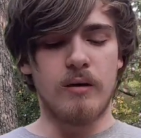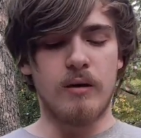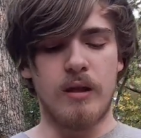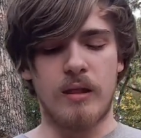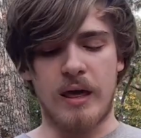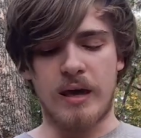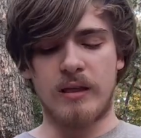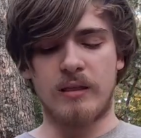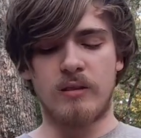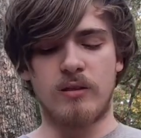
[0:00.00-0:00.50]

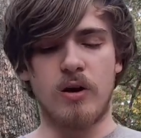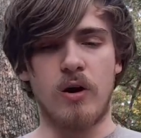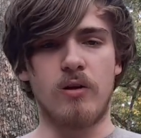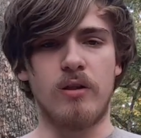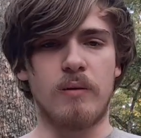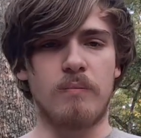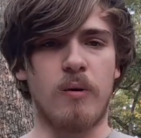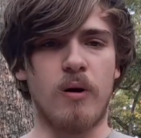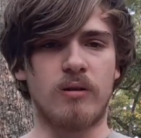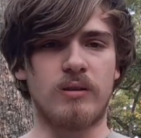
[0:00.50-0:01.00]
Like the
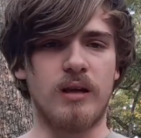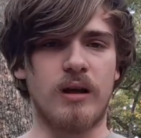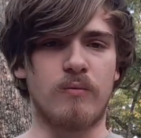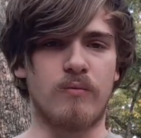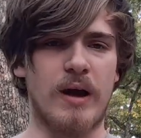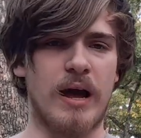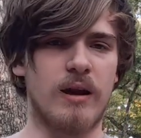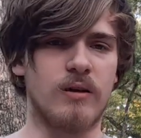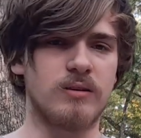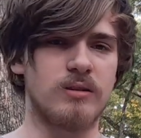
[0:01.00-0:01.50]
only part that
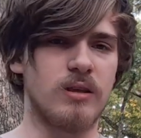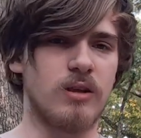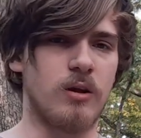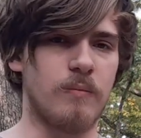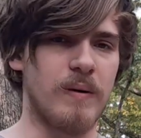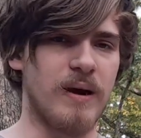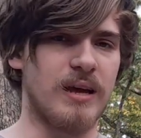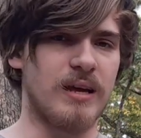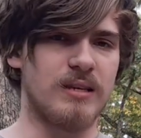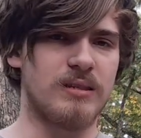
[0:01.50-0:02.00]
rattles a little
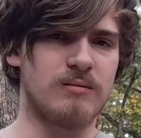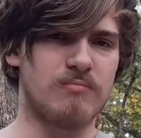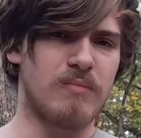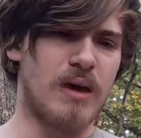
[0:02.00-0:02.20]
bit is